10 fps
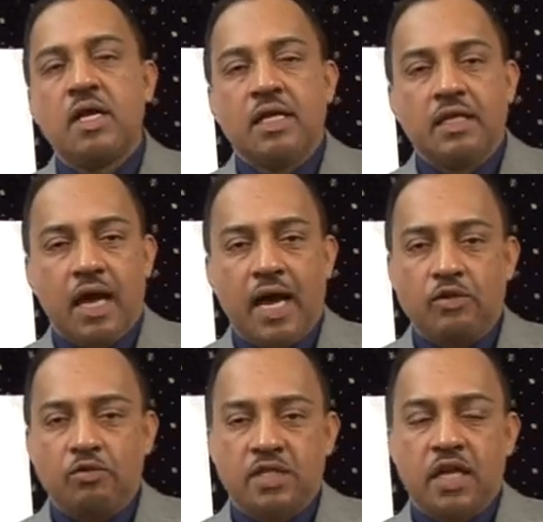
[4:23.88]
and you
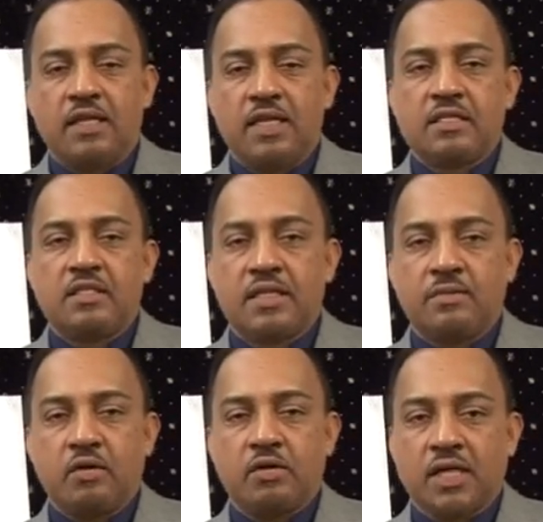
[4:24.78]
said this is the
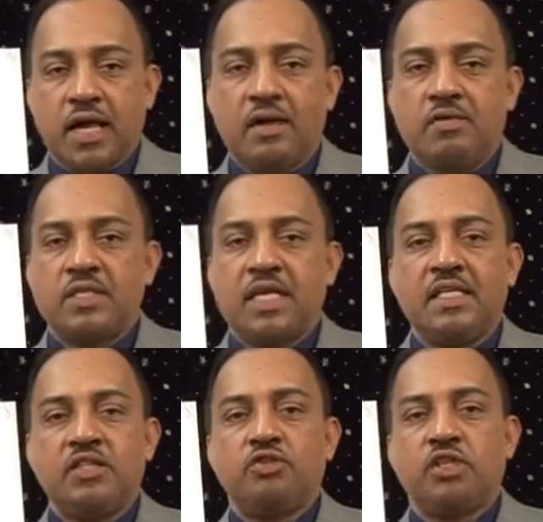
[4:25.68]
amount of calories I
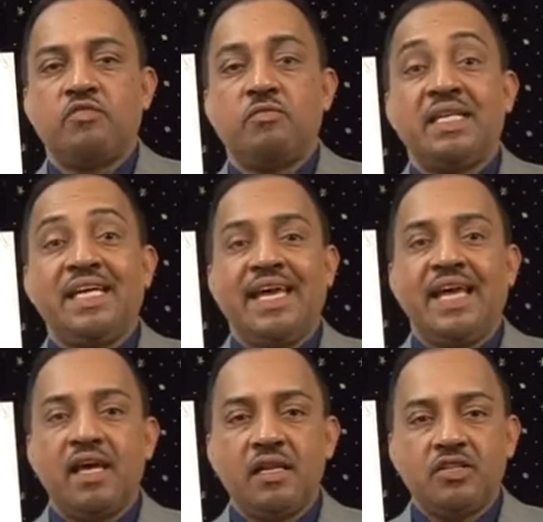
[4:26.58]
need to give me the
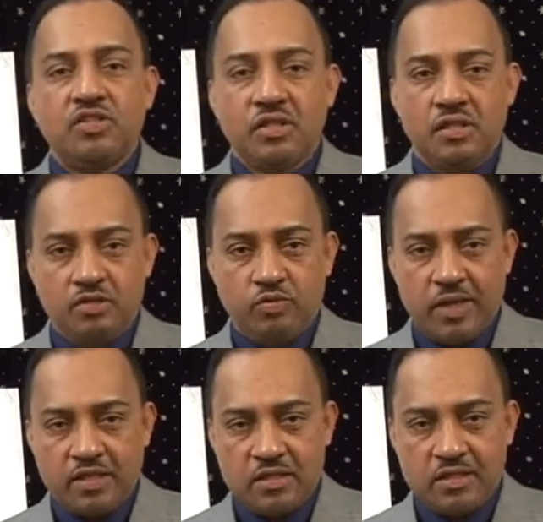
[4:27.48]
energy to
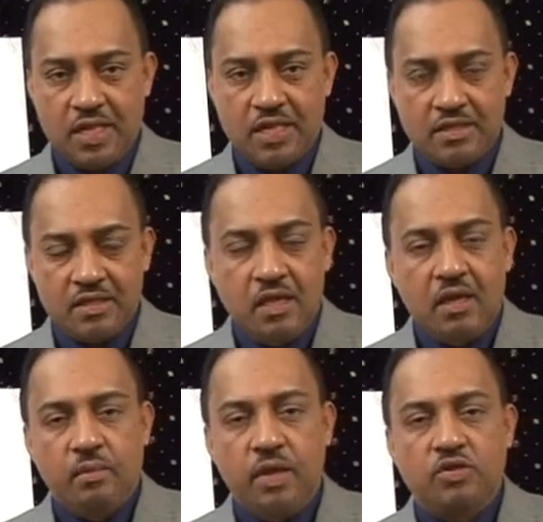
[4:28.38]
exercise,
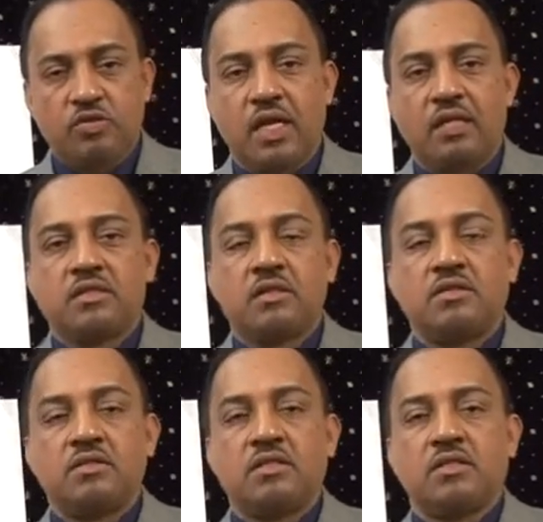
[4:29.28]
make sure that is
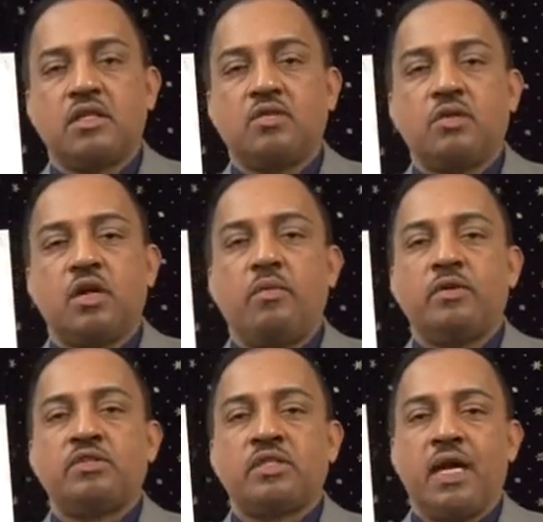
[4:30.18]
consistent with how
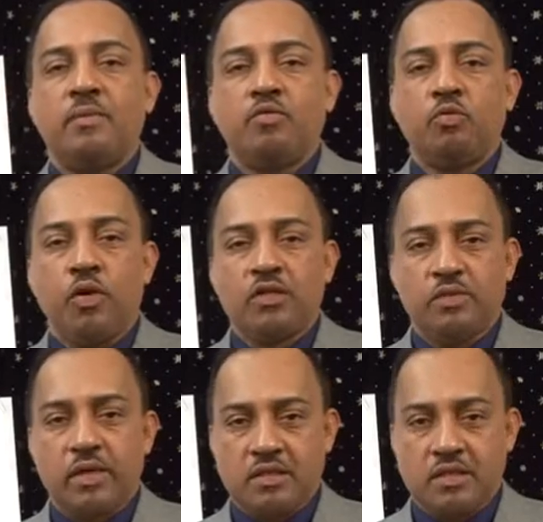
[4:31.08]
much time you want to
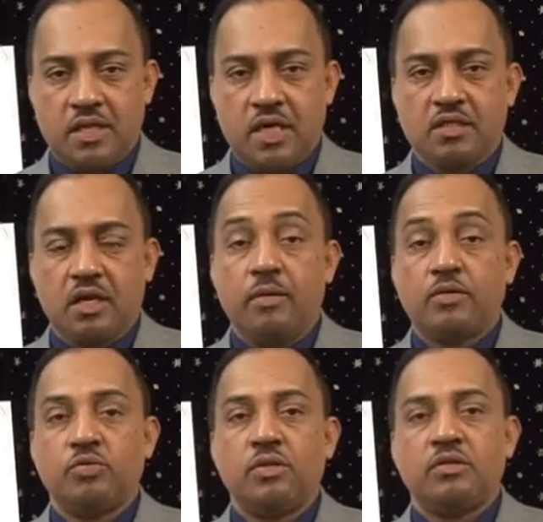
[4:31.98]
exercise and how much
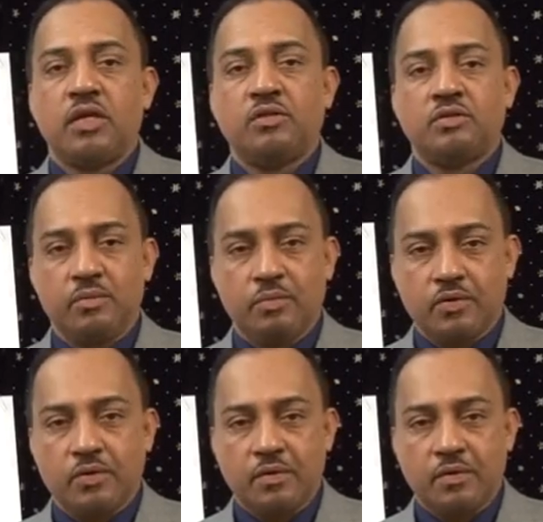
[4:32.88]
you intend to burn.